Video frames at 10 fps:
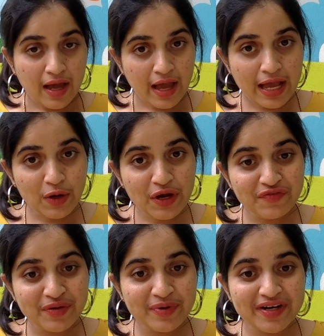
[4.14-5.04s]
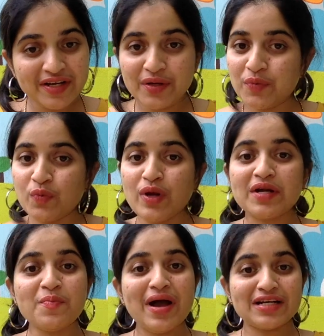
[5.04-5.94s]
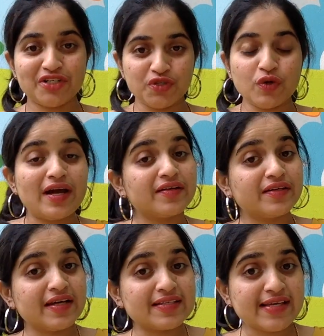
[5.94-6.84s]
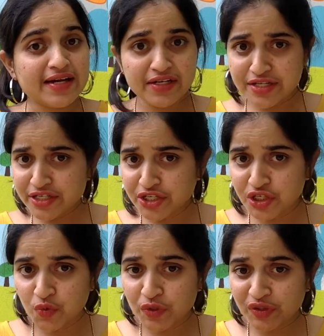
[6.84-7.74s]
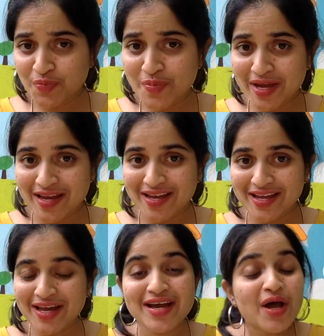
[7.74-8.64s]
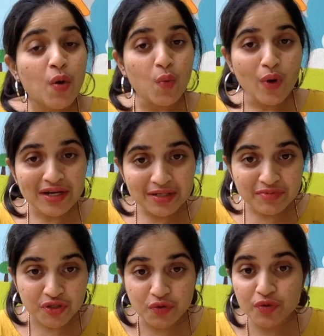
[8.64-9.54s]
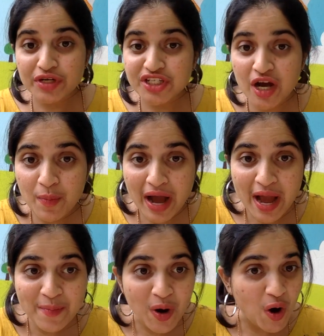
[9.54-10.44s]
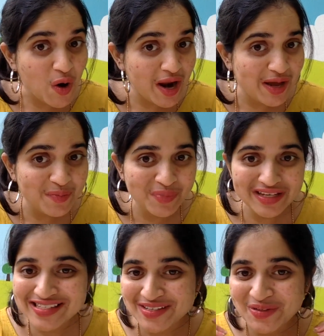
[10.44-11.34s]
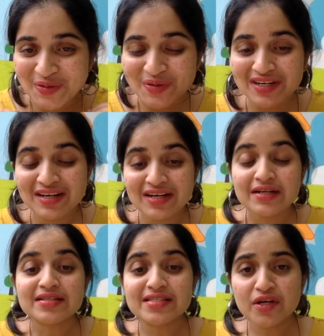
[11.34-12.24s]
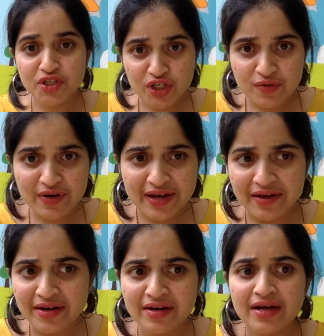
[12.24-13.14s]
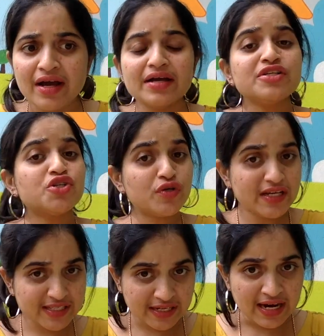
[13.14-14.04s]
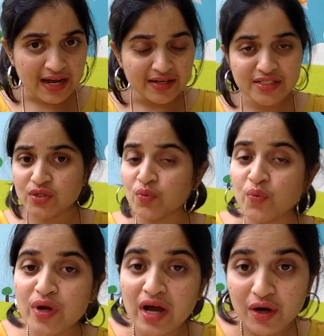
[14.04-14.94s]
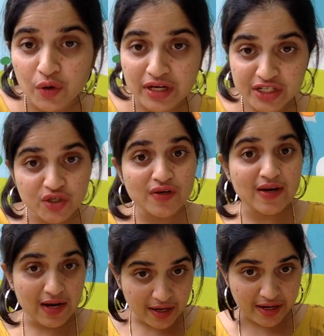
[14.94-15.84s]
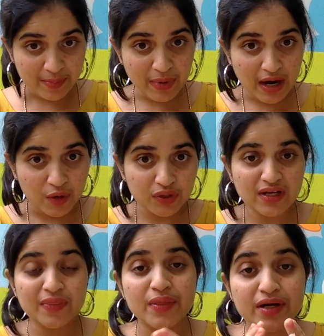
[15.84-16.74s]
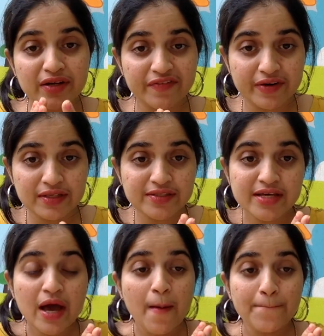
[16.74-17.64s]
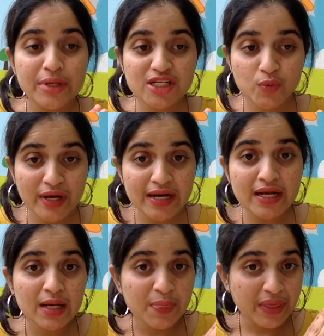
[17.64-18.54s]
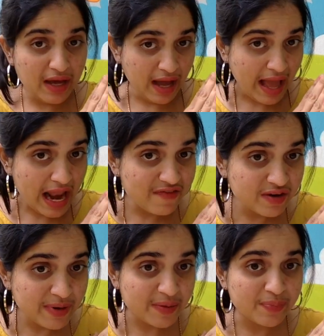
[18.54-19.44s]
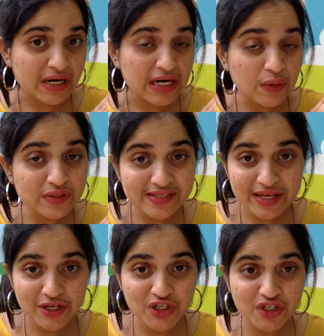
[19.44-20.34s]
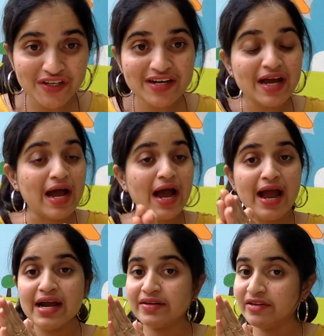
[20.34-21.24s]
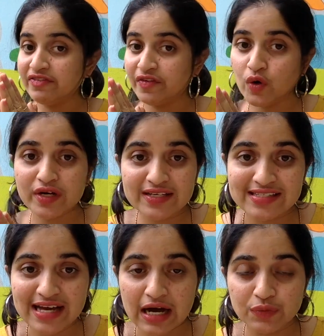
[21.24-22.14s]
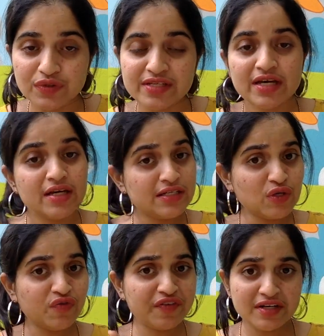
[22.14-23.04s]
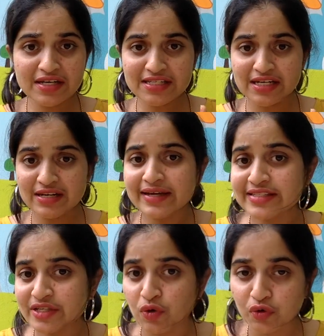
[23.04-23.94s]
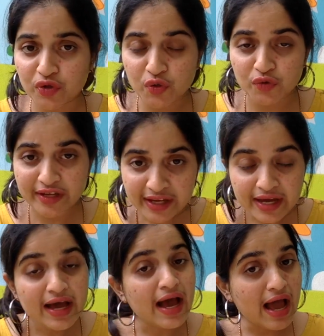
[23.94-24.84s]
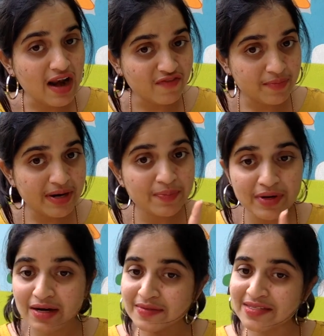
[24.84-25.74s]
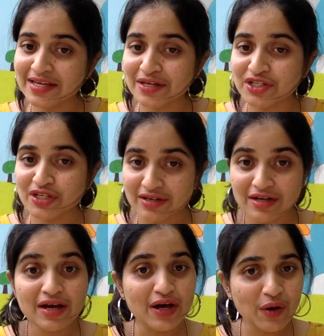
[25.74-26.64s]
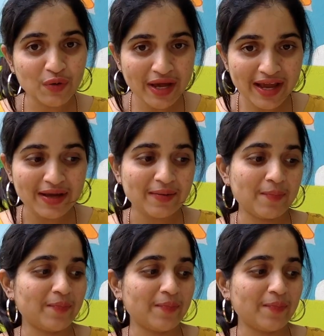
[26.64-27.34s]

Hello everybody, welcome back to another exciting session with me. Welcome to Risha ma'am online preschool. So children, in today's class, we are going to learn about the difference between the alphabet pronunciation and the phonic sounds. So first, let's go through the alphabet pronunciation. Okay.